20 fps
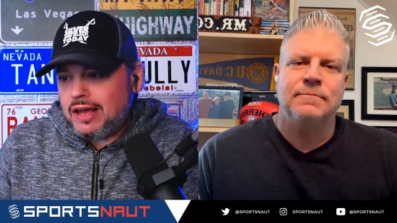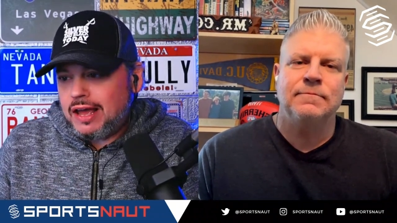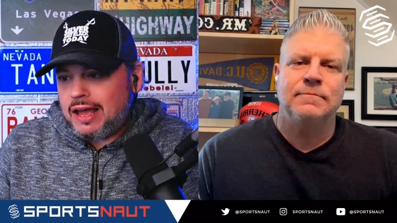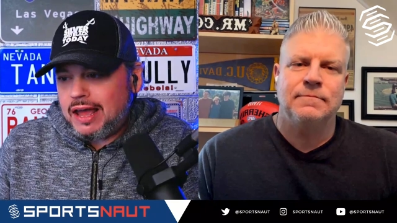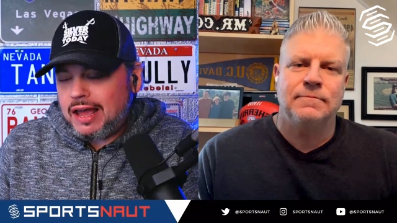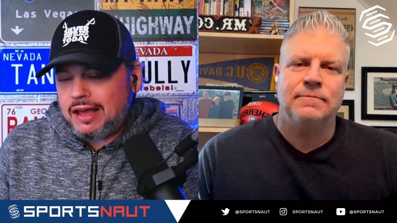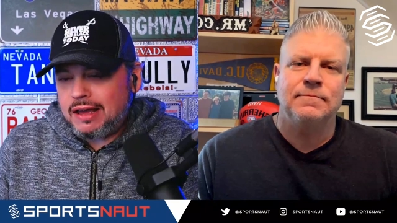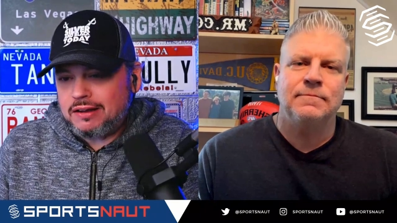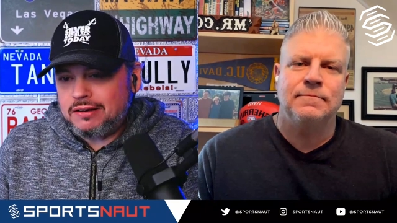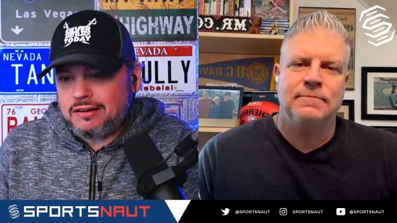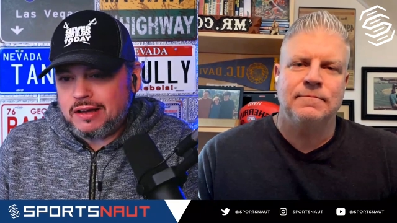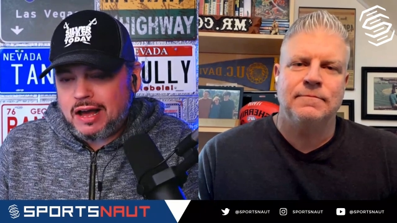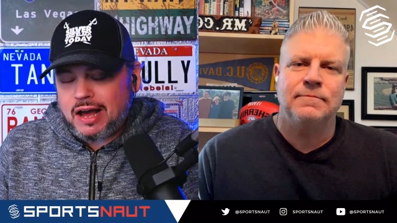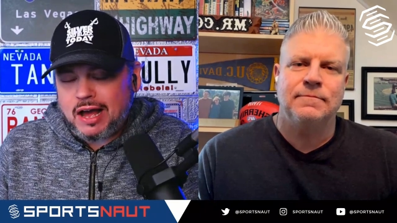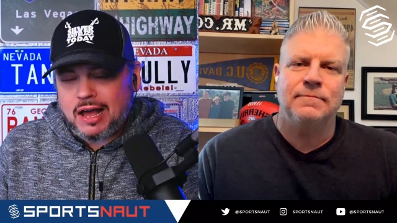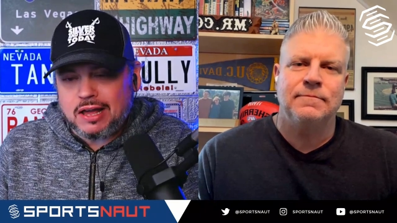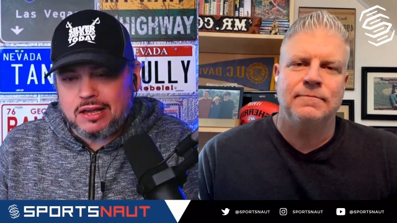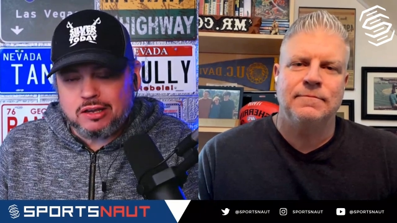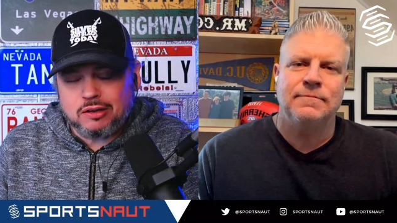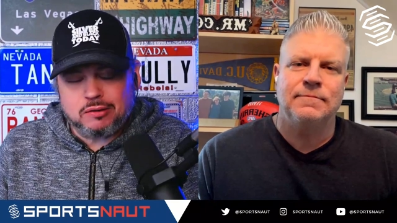Speaker 1: And
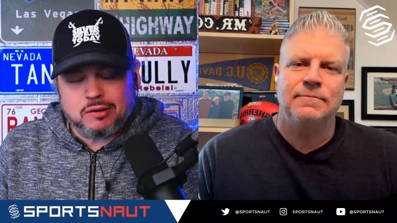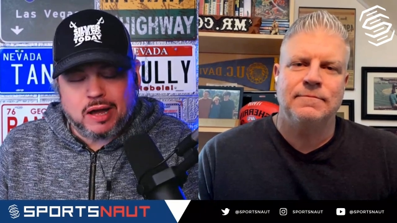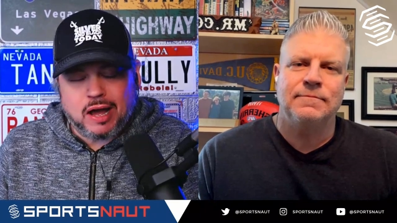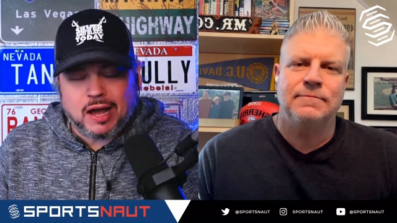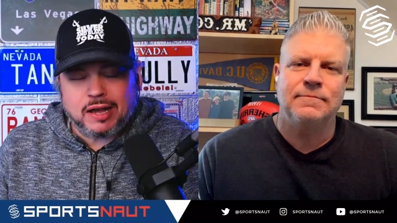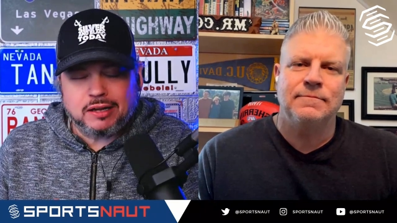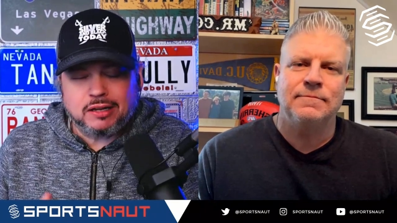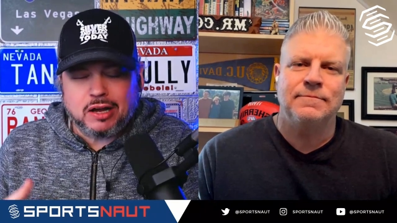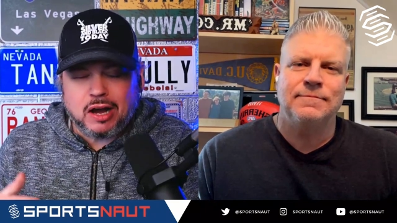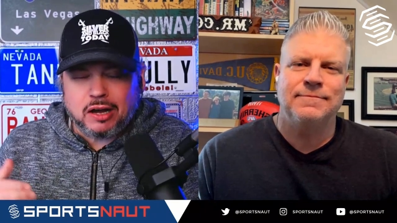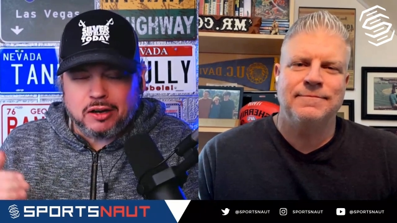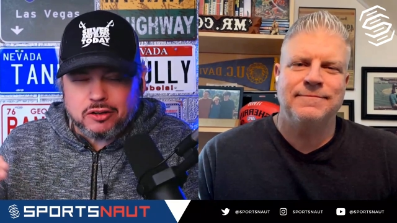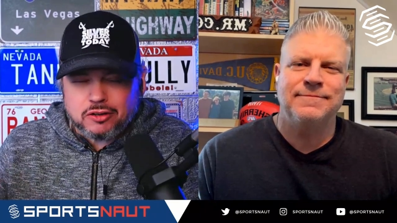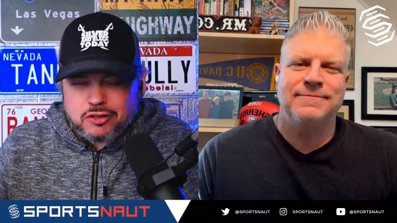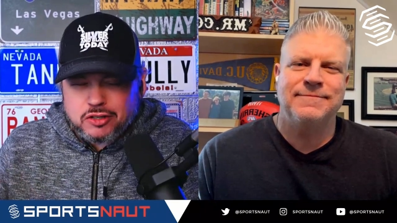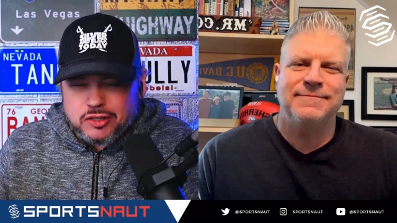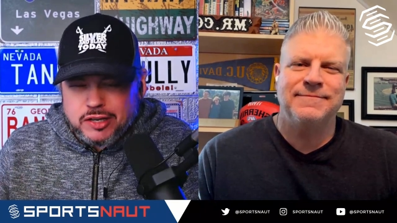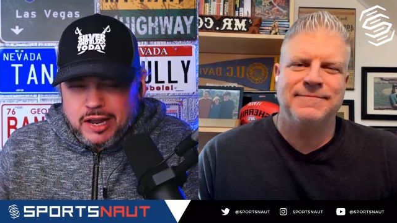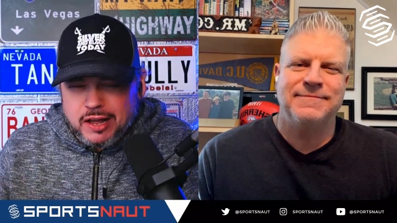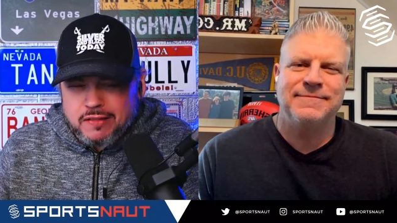I
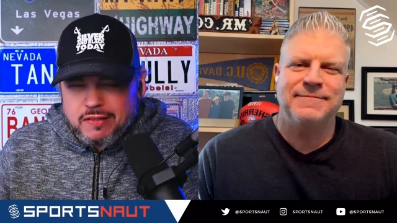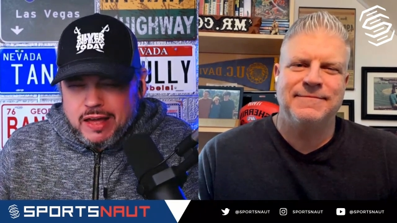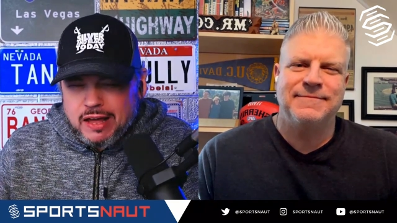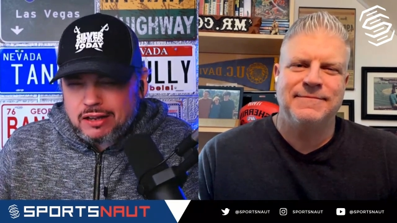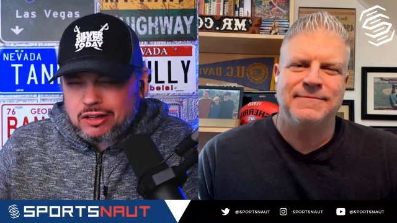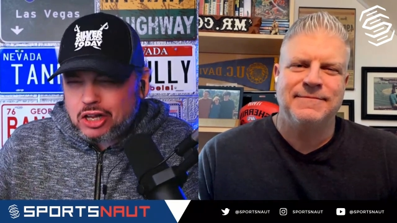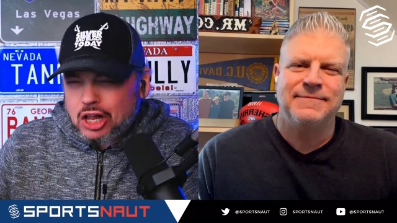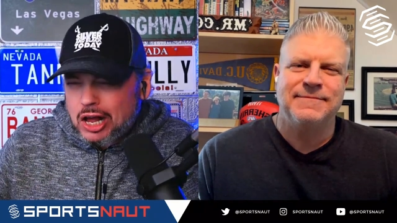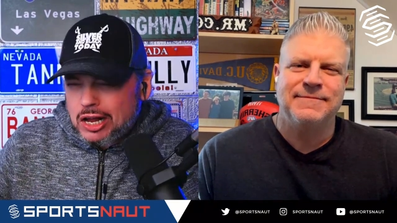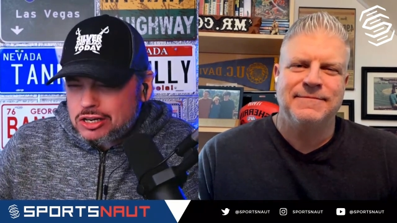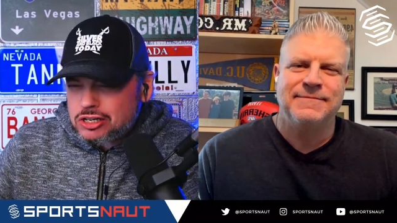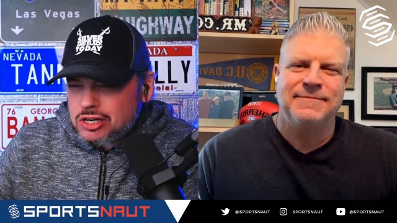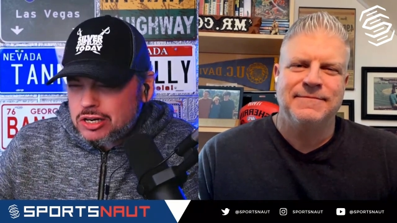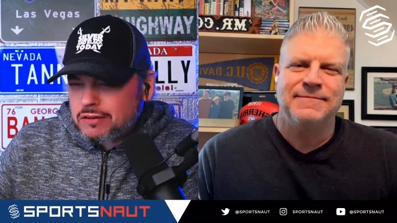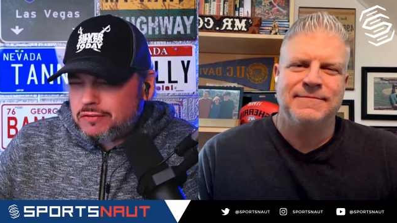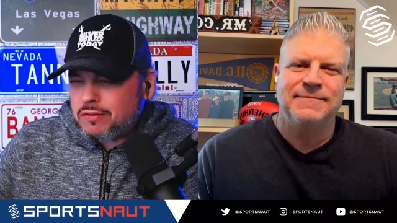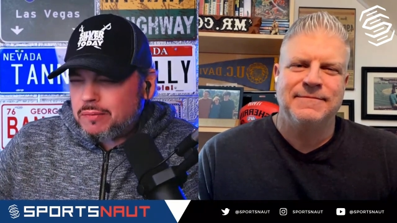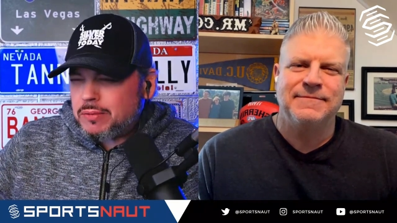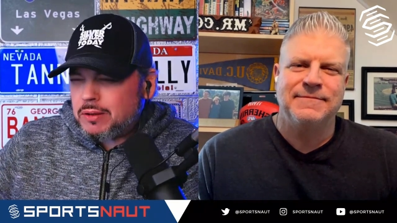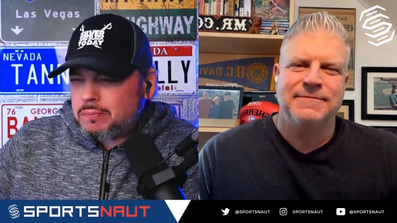understand that logic
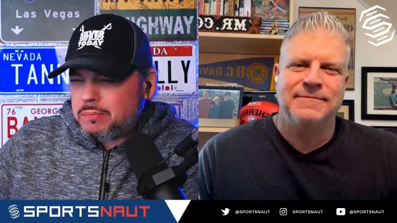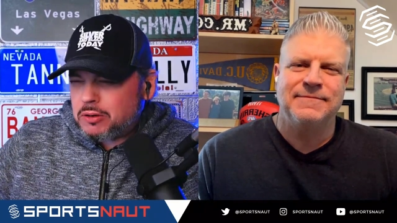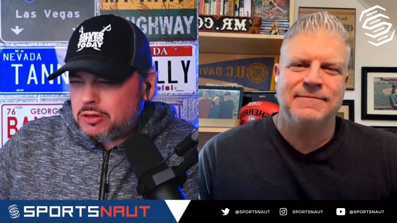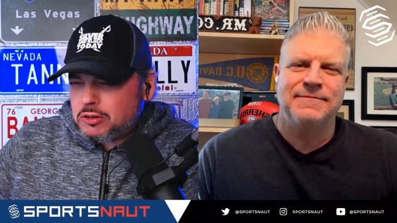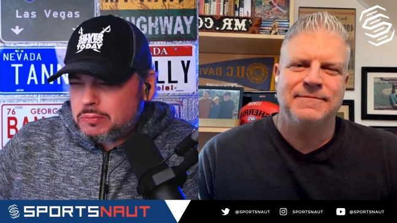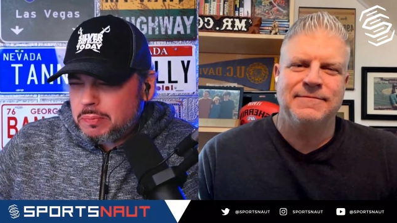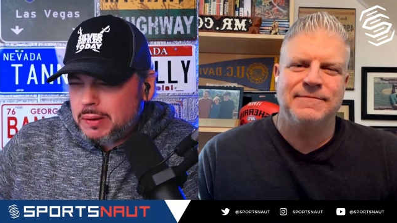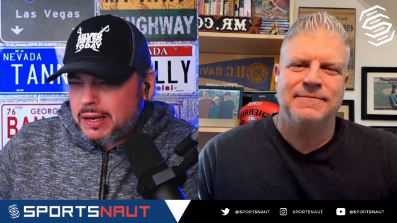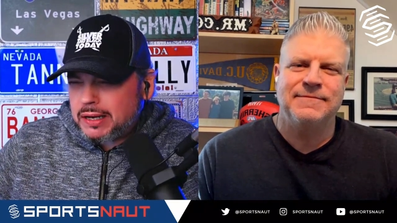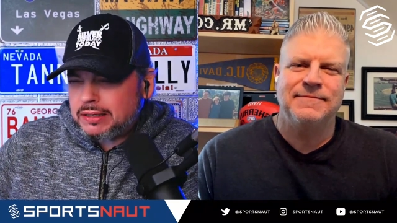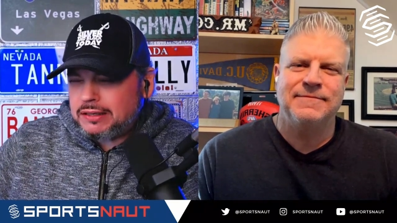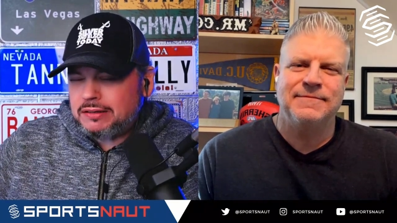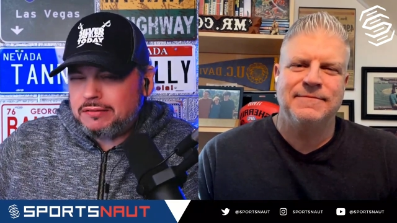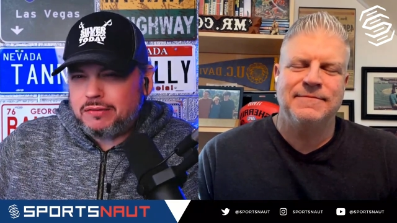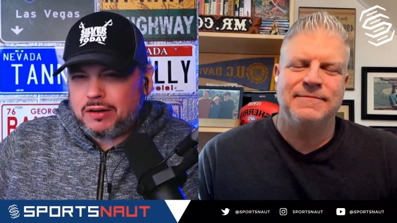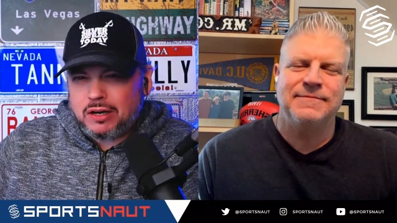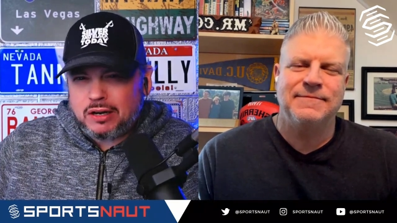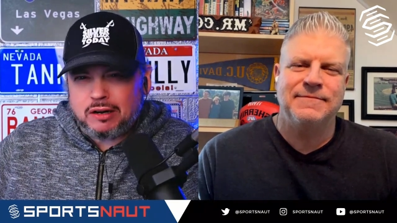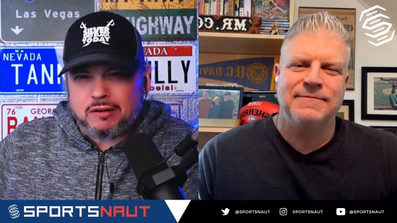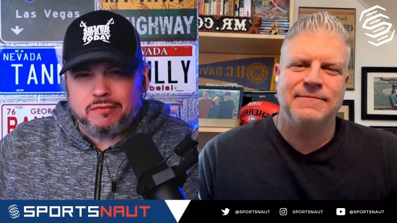from the perspective
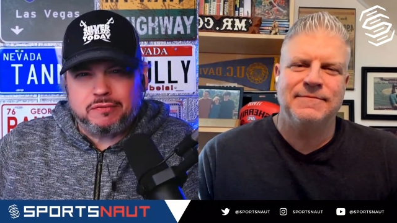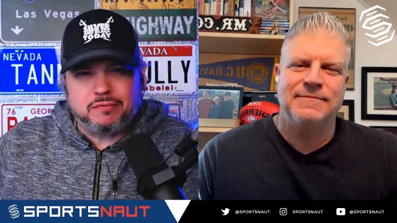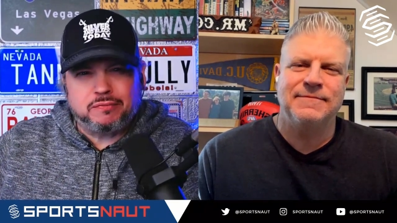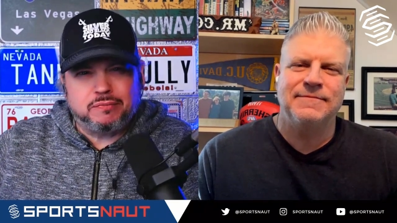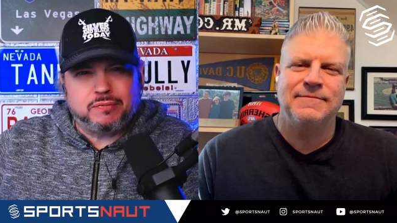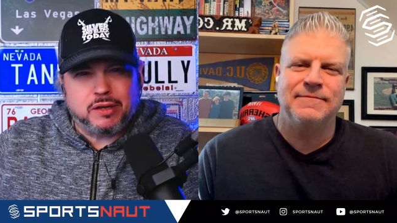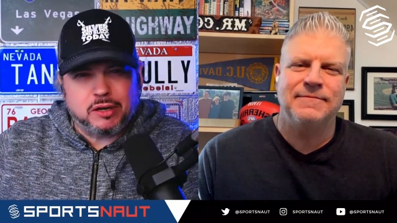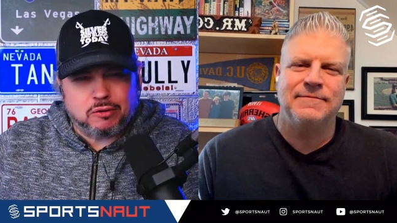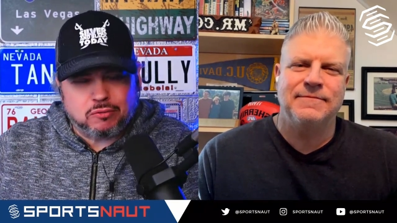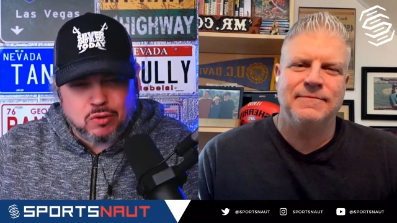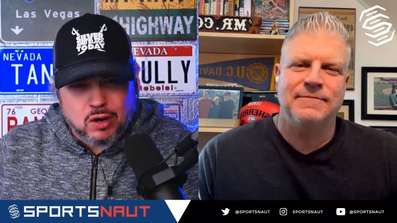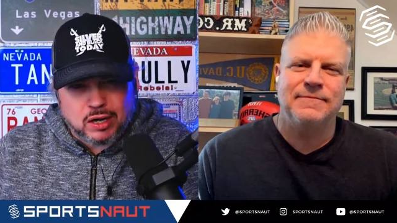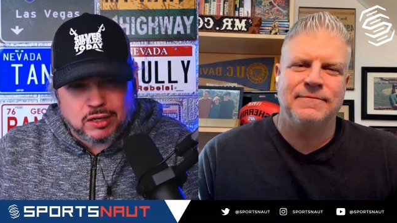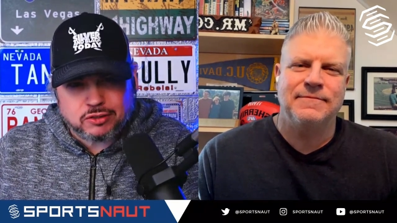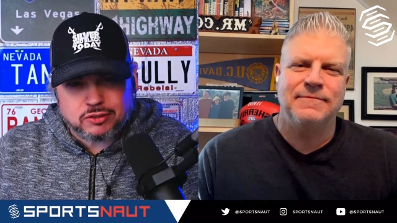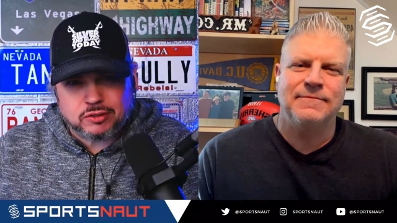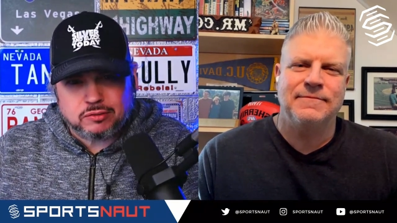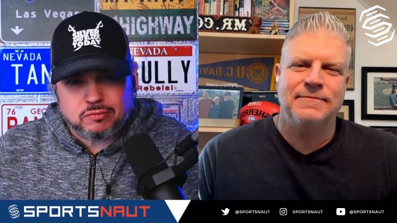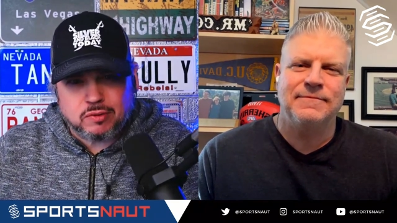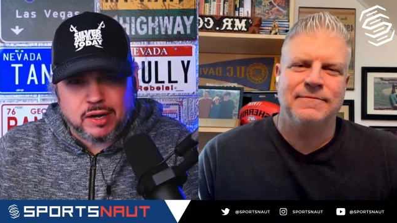of their roster,
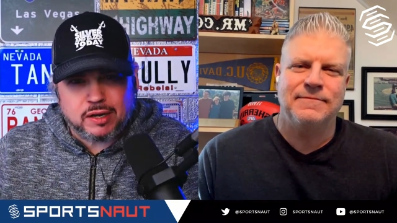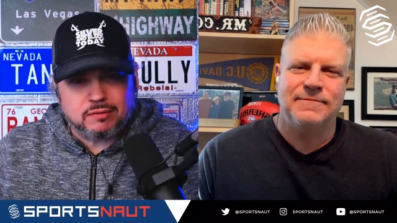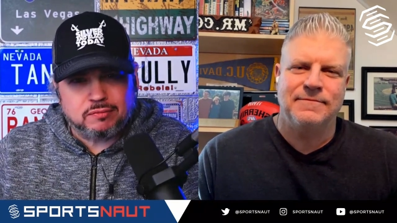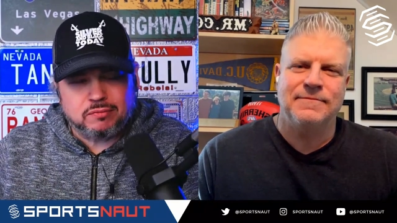right?